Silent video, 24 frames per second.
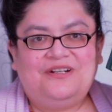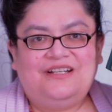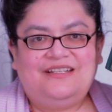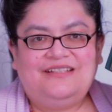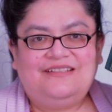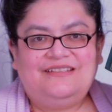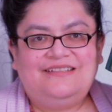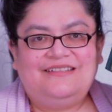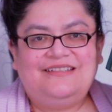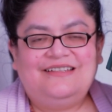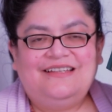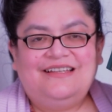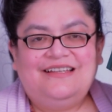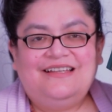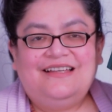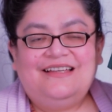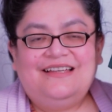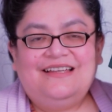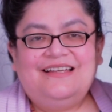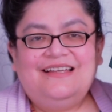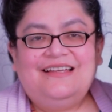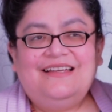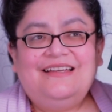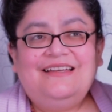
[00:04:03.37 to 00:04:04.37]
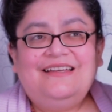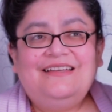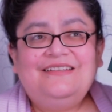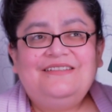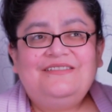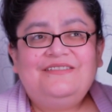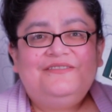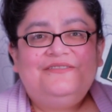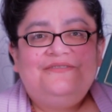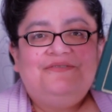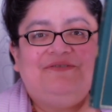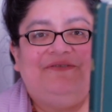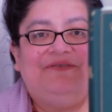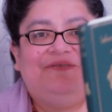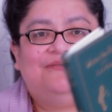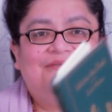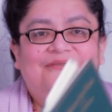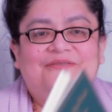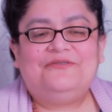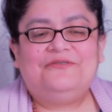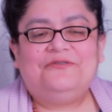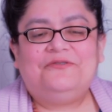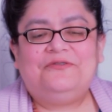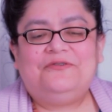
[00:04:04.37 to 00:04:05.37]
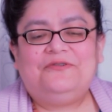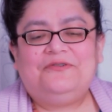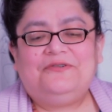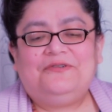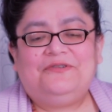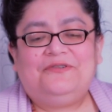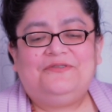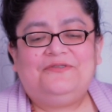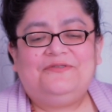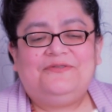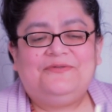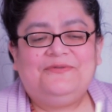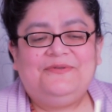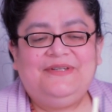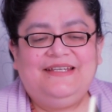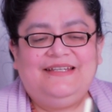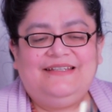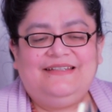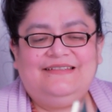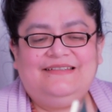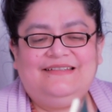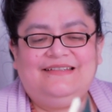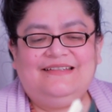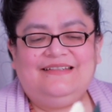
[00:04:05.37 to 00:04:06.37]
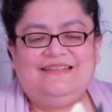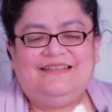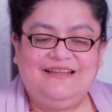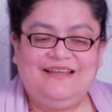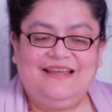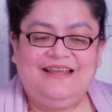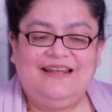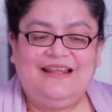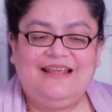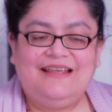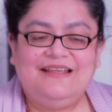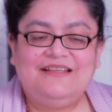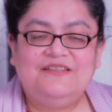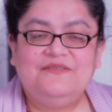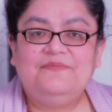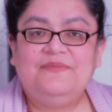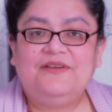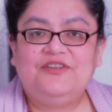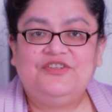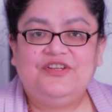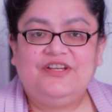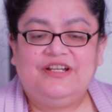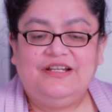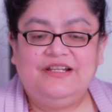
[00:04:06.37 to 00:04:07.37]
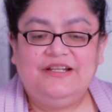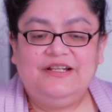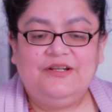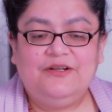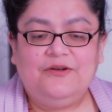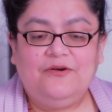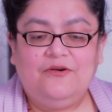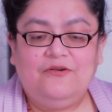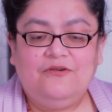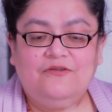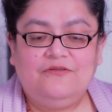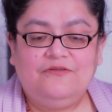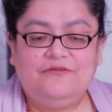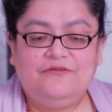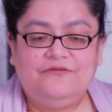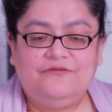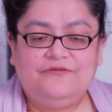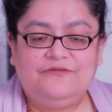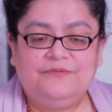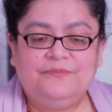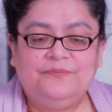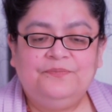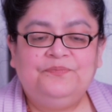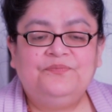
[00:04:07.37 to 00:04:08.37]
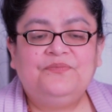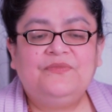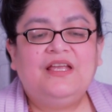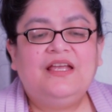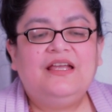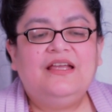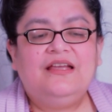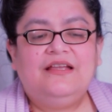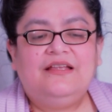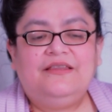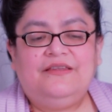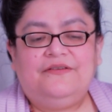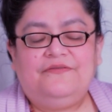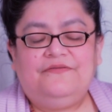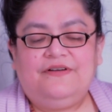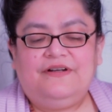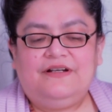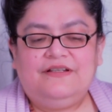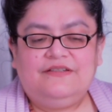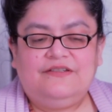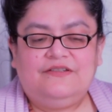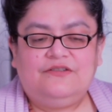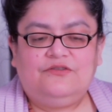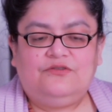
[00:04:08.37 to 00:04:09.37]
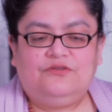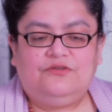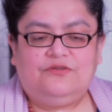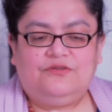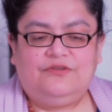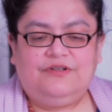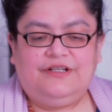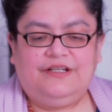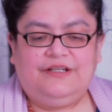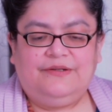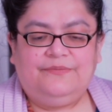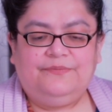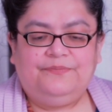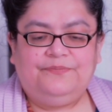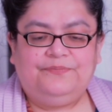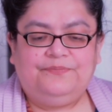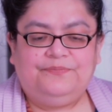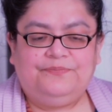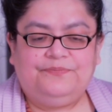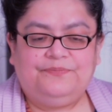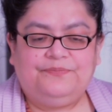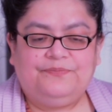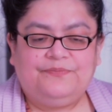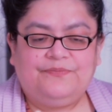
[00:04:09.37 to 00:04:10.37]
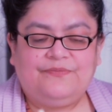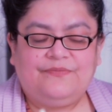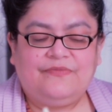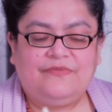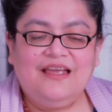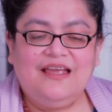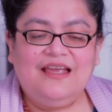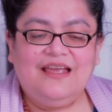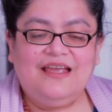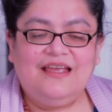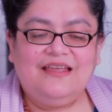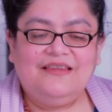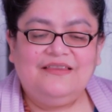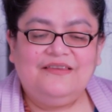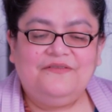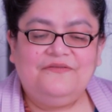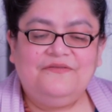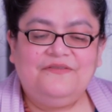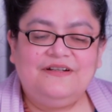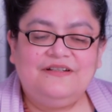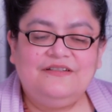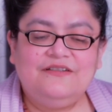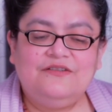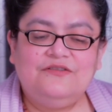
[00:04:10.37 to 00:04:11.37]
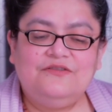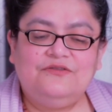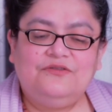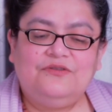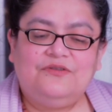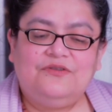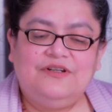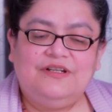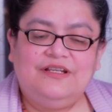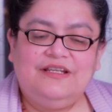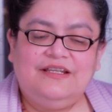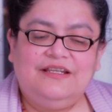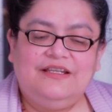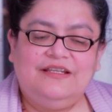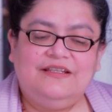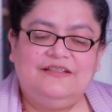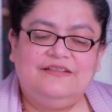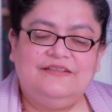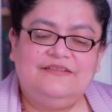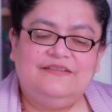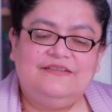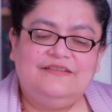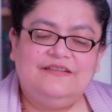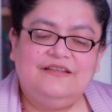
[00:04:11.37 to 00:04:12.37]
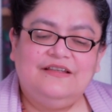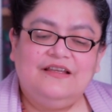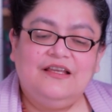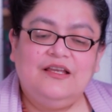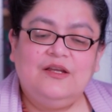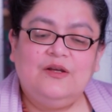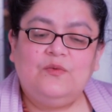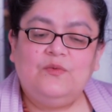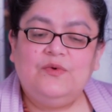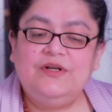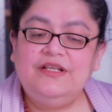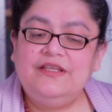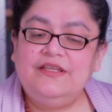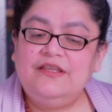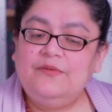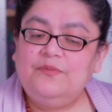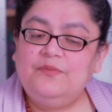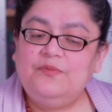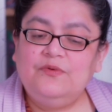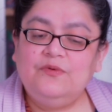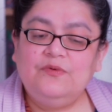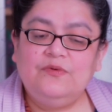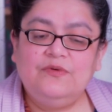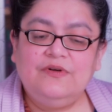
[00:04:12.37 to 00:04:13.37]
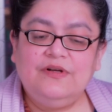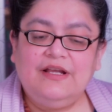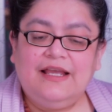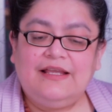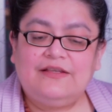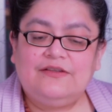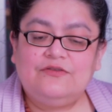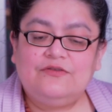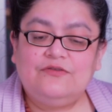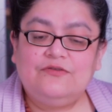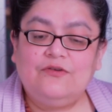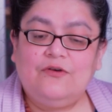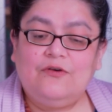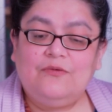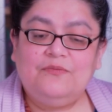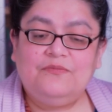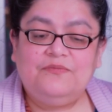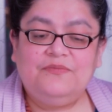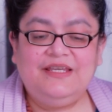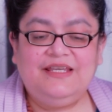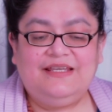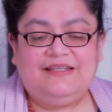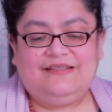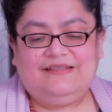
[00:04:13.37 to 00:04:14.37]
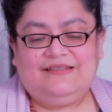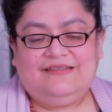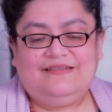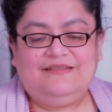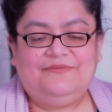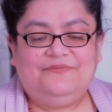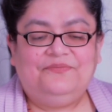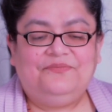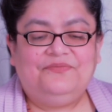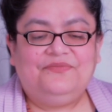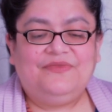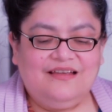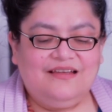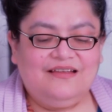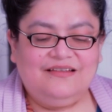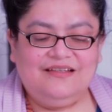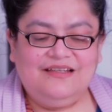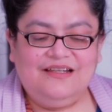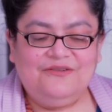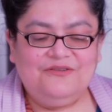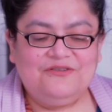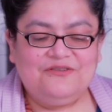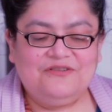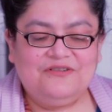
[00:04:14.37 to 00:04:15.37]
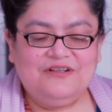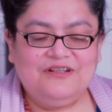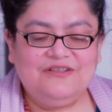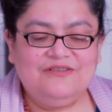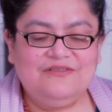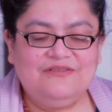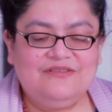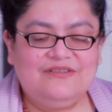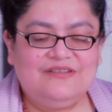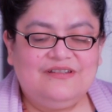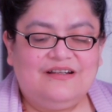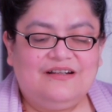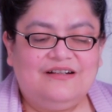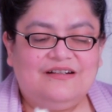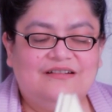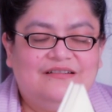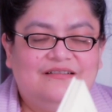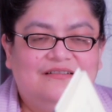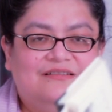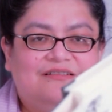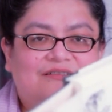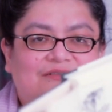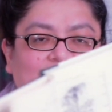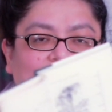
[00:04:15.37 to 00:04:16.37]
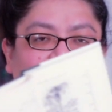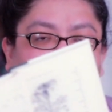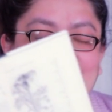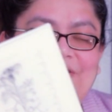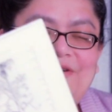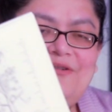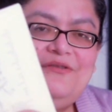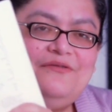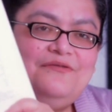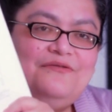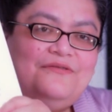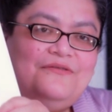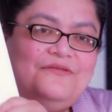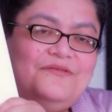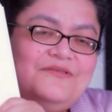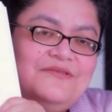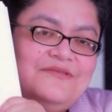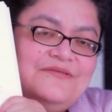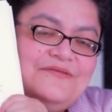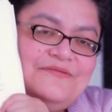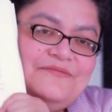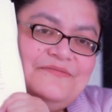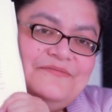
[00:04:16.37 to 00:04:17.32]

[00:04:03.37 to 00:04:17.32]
it. It's so sweet, and I especially love the first story. And the first story is Winnie the Pooh and Some Bees. The illustrations are wonderful.